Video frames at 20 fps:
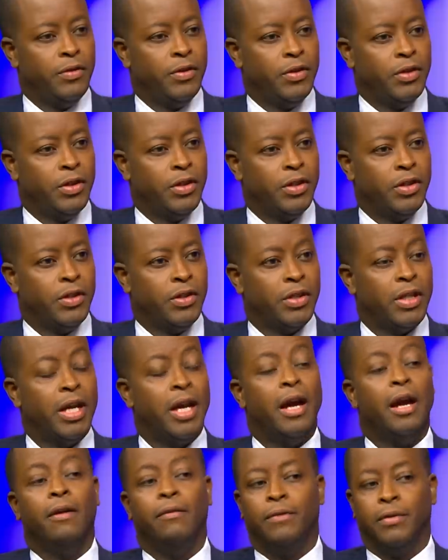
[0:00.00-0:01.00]
physicians
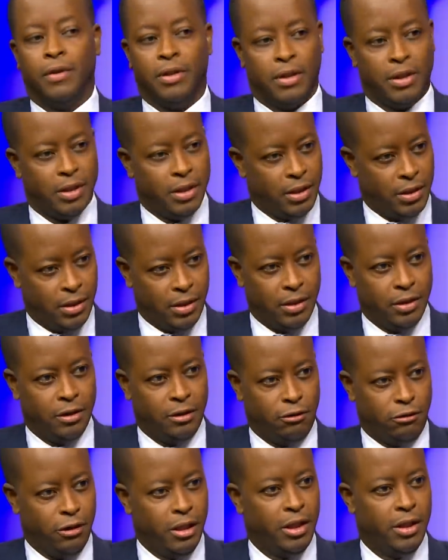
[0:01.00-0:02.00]
ever
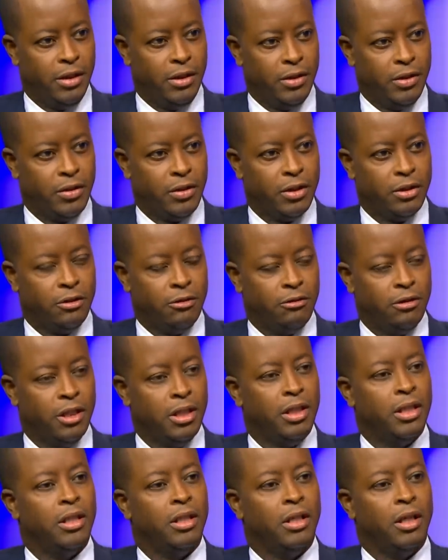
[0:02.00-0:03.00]
trained in this
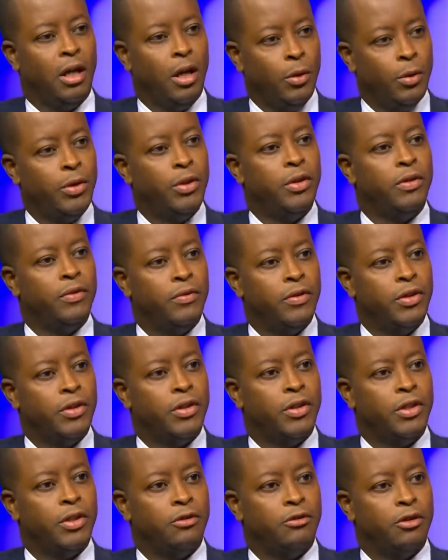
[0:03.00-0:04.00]
country, Howard
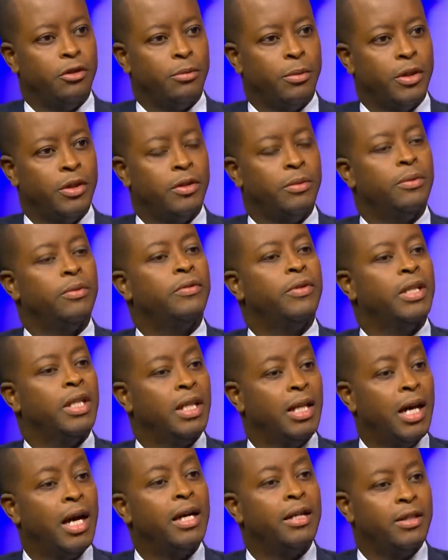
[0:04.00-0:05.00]
University is responsible for the
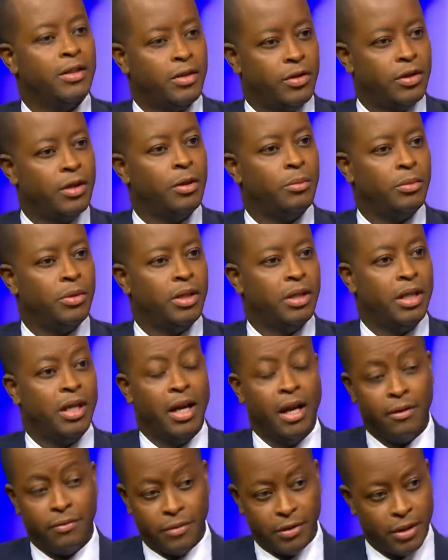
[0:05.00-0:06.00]
largest number
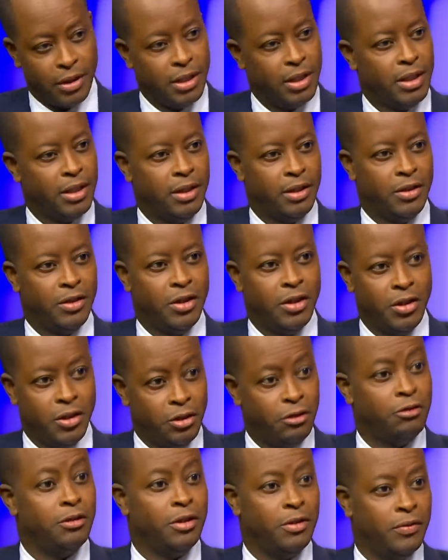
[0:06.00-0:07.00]
ever in the
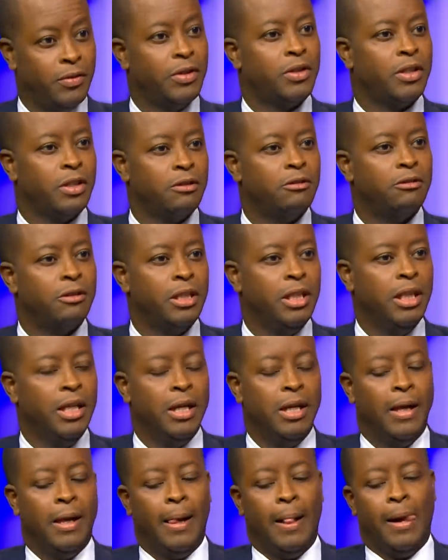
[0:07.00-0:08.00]
history of this country.
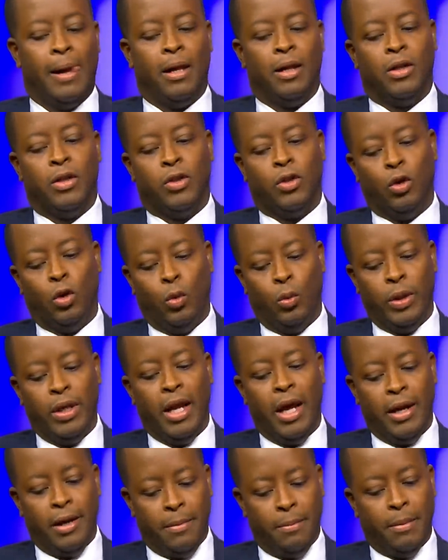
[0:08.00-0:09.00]
So with
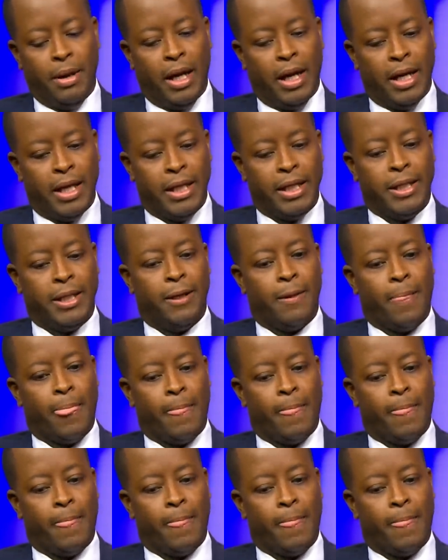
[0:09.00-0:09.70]
that in mind,